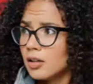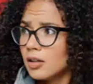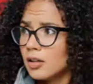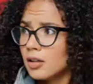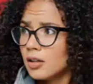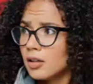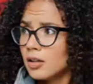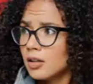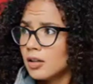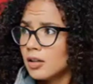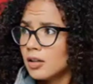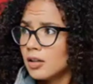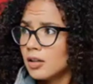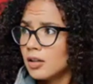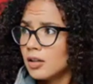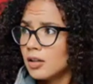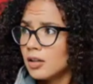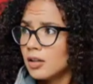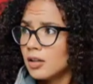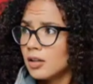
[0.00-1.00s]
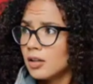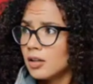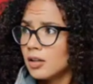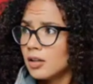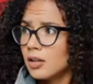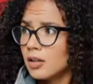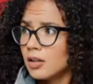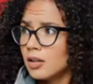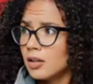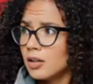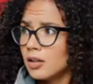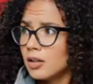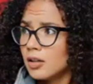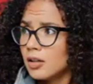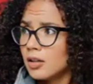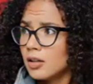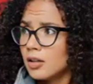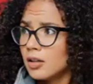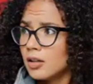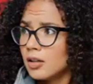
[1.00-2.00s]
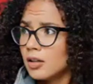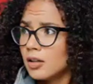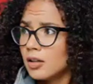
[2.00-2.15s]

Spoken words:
No words are spoken by the person on screen.